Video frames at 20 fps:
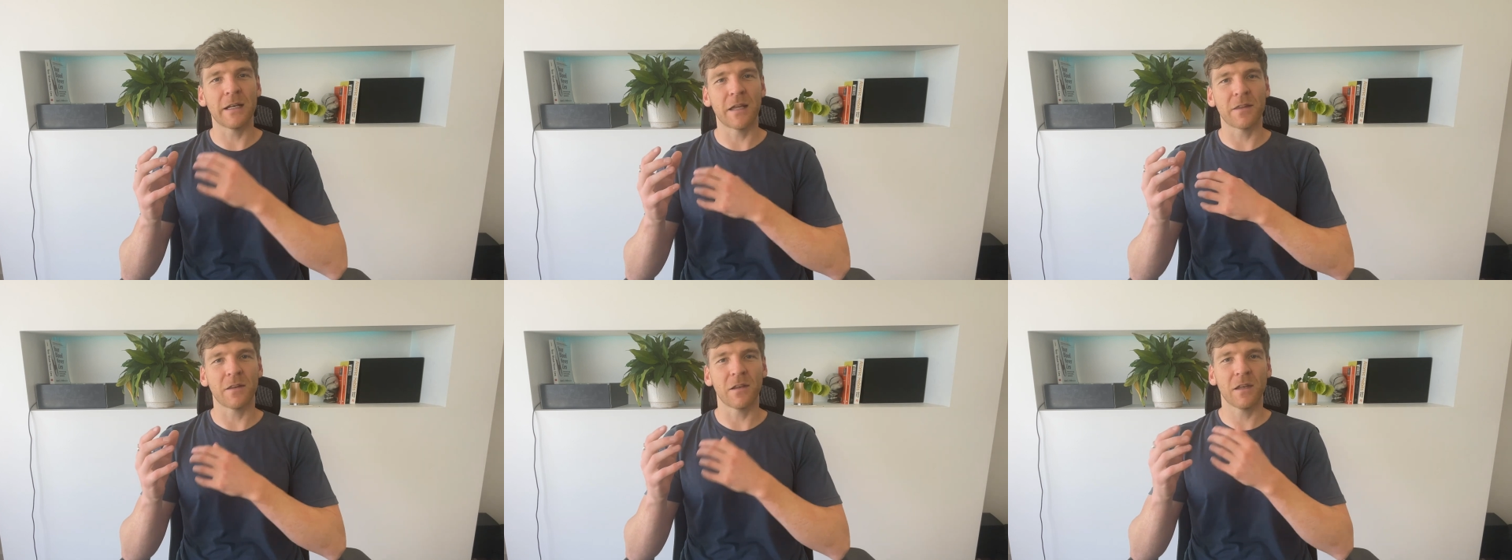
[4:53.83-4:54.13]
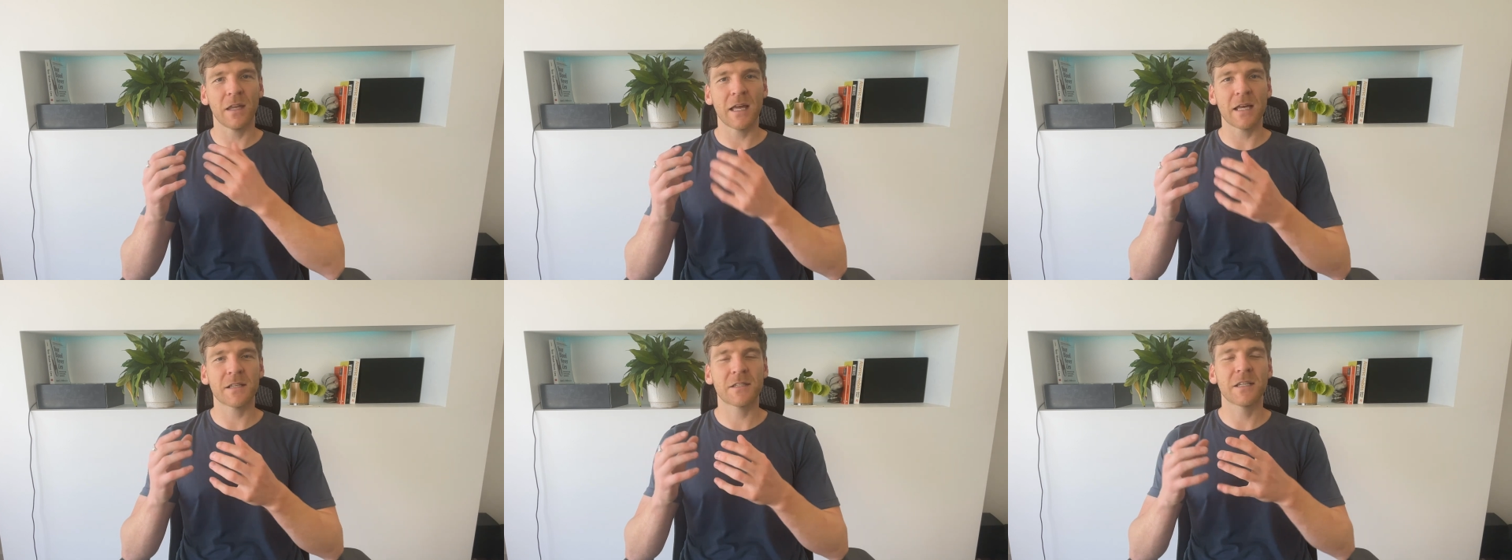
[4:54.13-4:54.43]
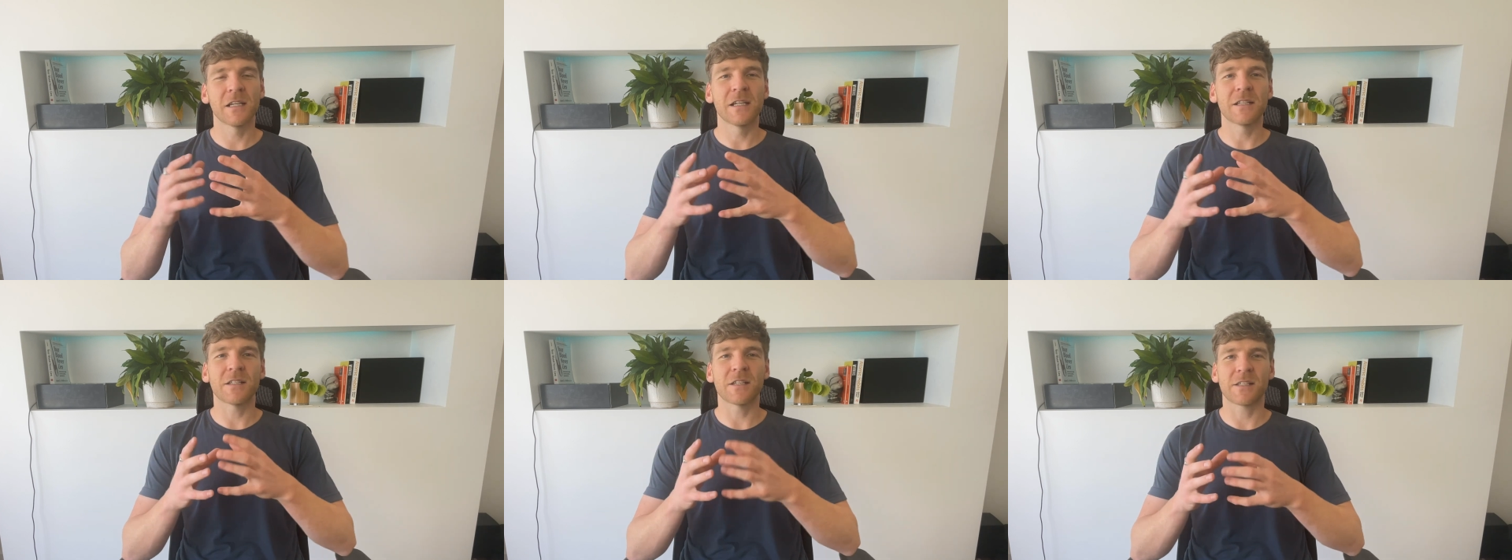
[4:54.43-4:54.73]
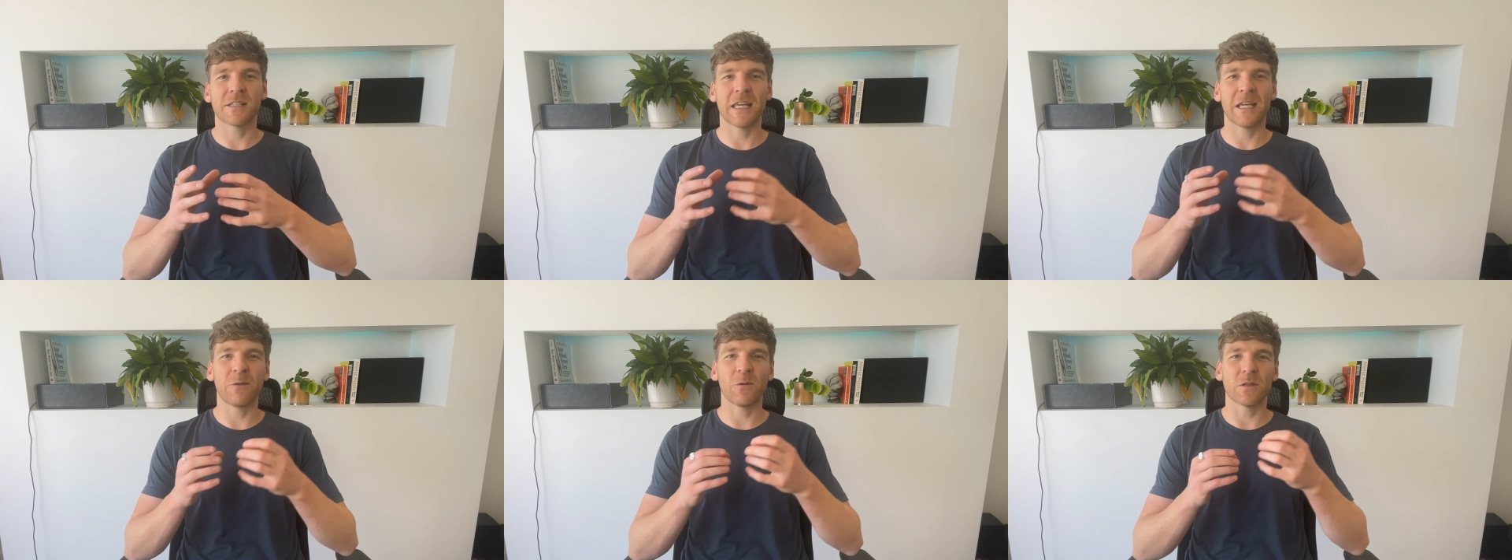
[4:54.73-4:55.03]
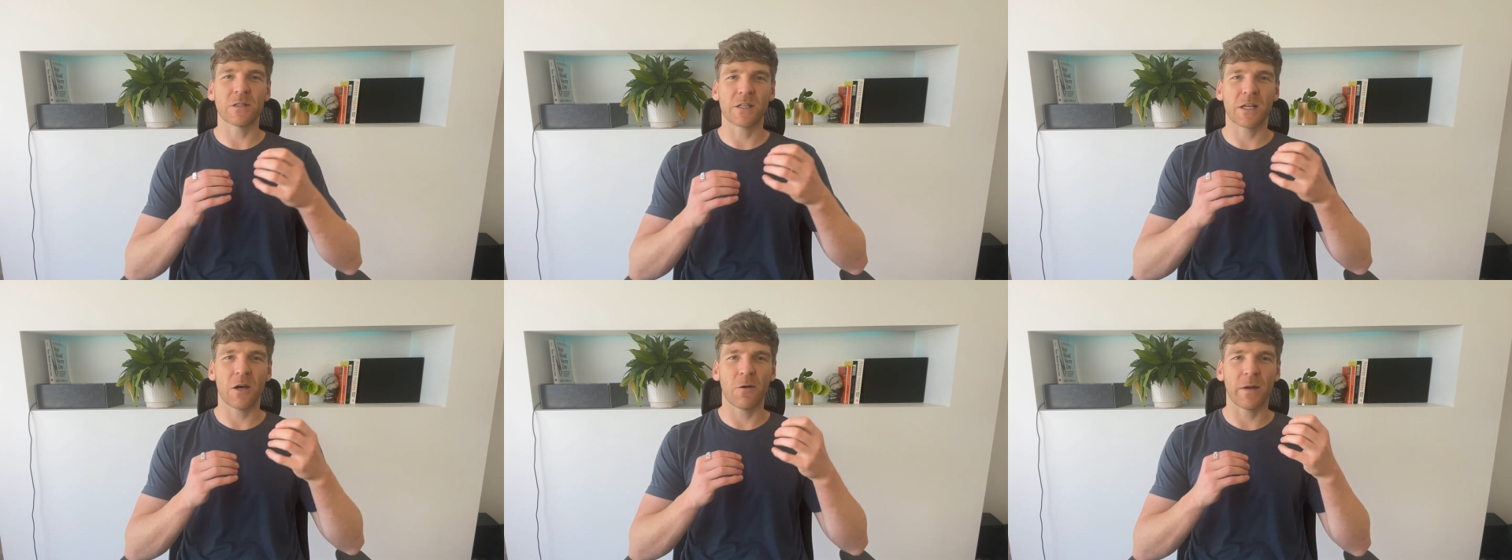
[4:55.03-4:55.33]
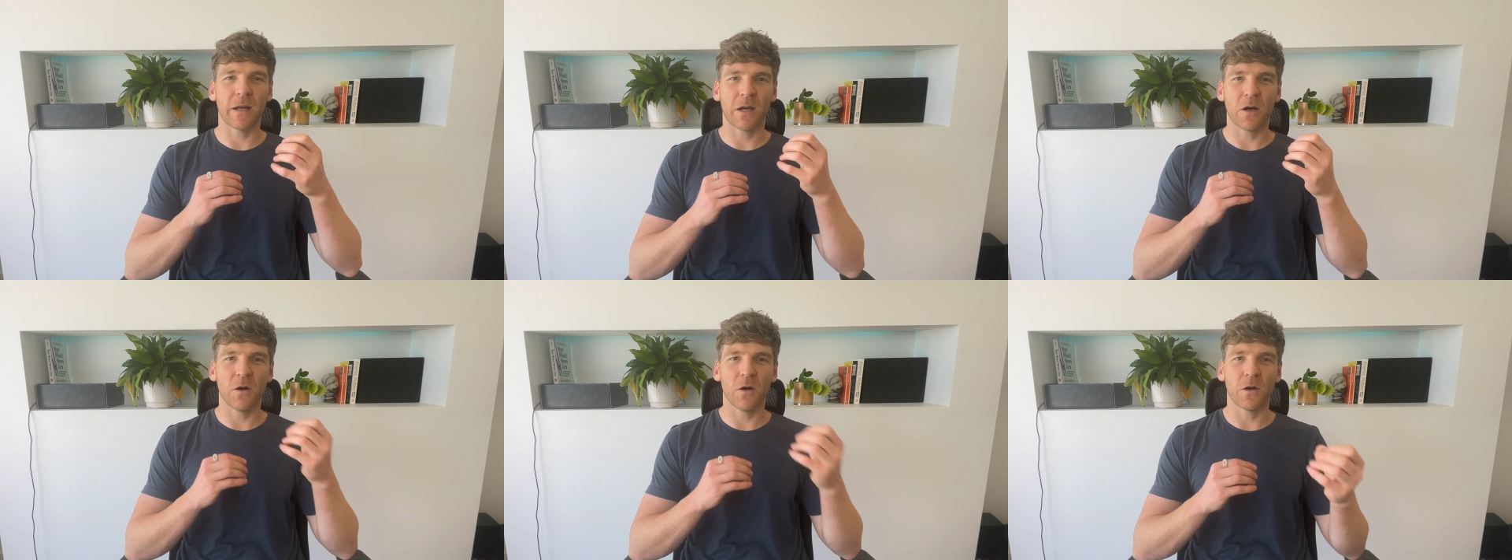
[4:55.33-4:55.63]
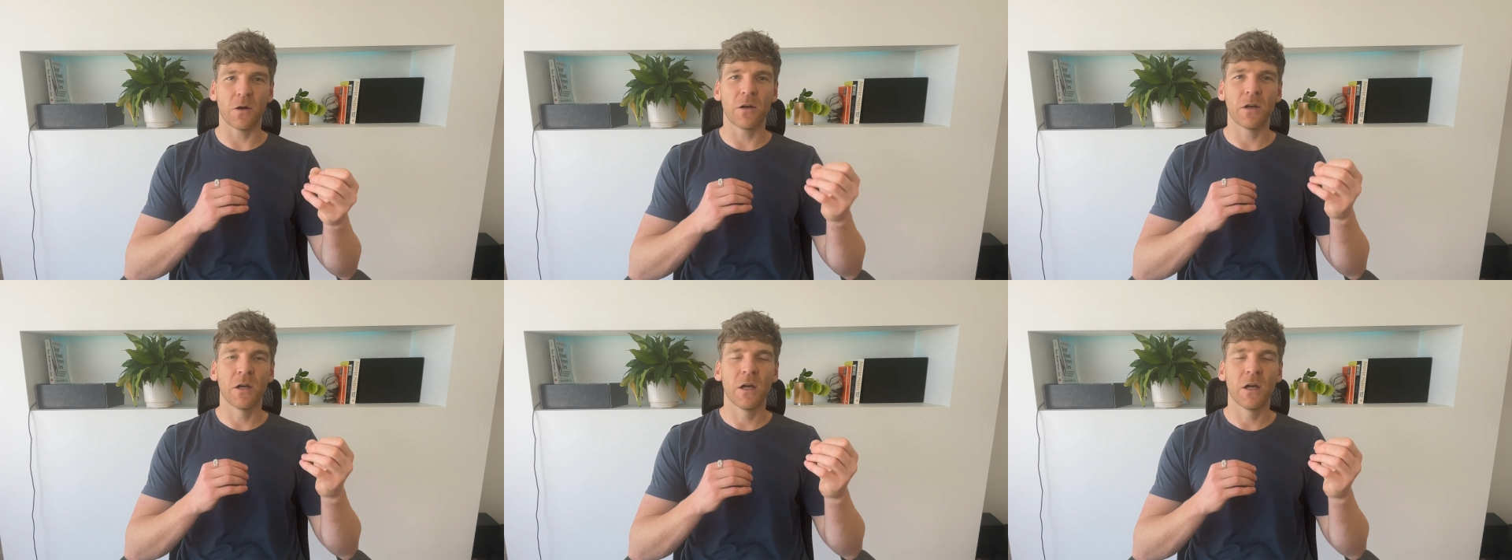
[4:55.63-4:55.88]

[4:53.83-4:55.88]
nonetheless to see what's going on.